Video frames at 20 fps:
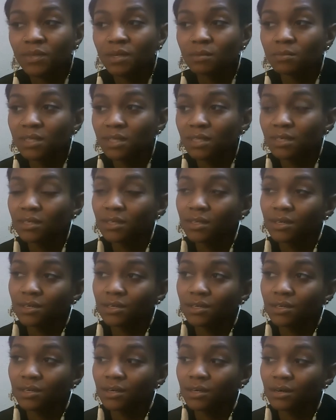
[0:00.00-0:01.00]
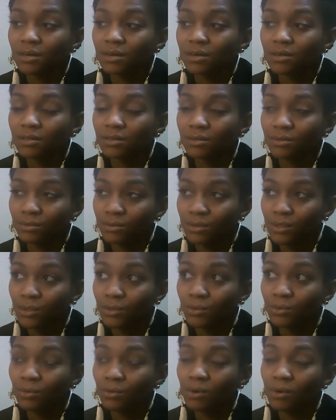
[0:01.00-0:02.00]
But then there are those
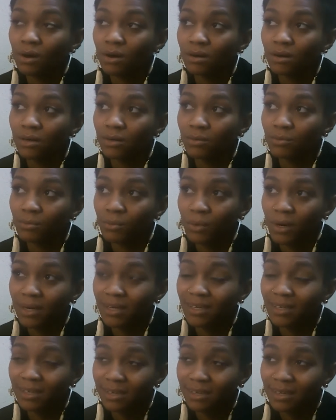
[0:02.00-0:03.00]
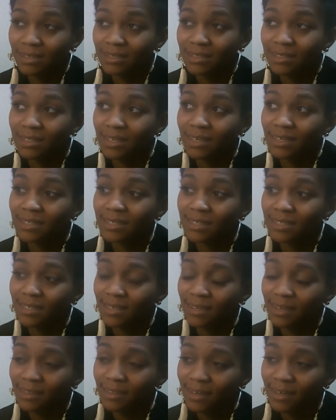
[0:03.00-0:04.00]
who are recognizing that,
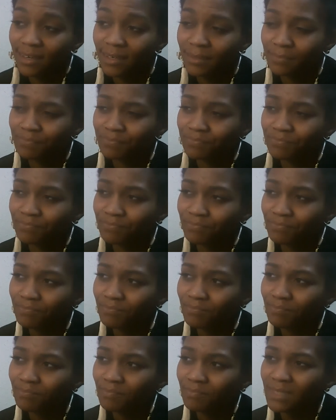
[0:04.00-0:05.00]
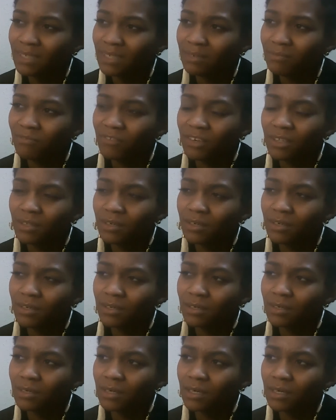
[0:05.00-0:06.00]
seeing that,
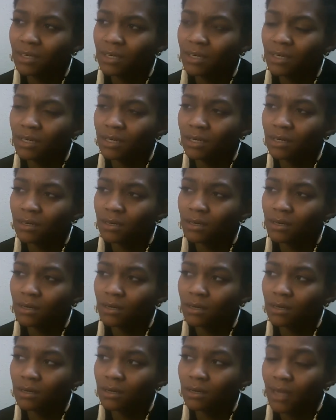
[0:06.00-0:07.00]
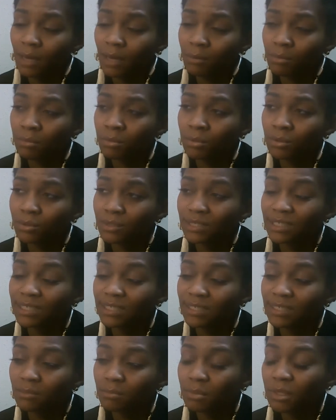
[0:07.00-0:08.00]
feeling capable and
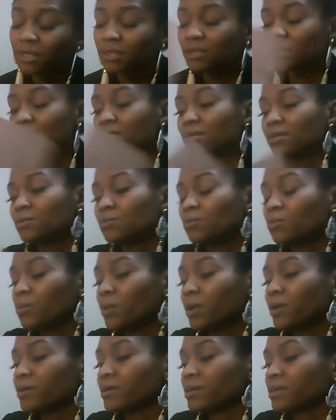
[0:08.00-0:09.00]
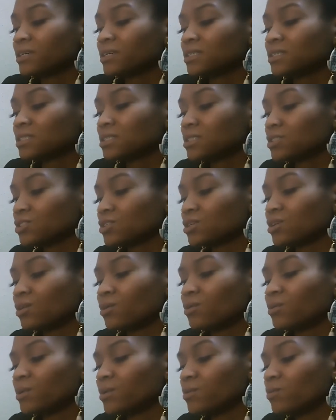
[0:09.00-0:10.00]
independent in where it is that you're
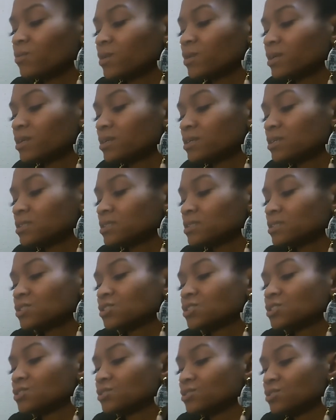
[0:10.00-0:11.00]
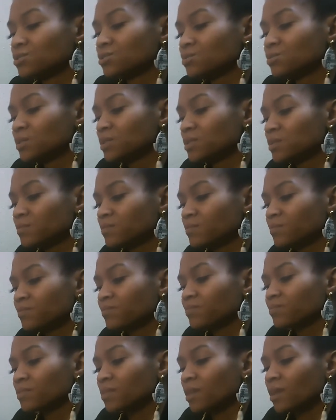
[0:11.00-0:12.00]
going, what it is that you're doing,
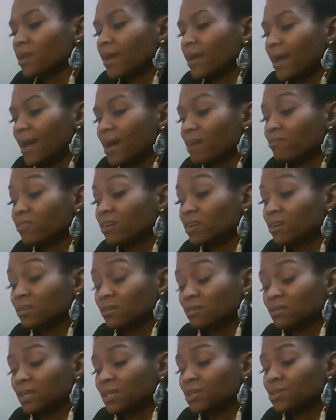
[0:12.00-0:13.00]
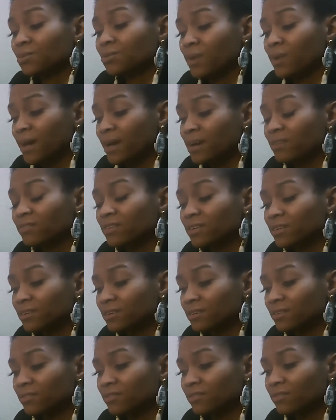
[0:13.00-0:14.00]
having like you have
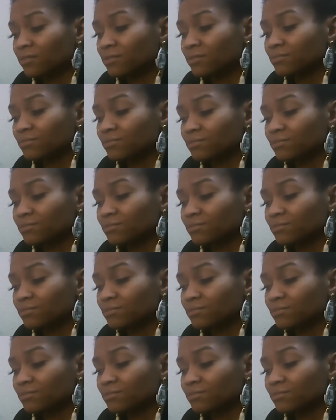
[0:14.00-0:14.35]
enough.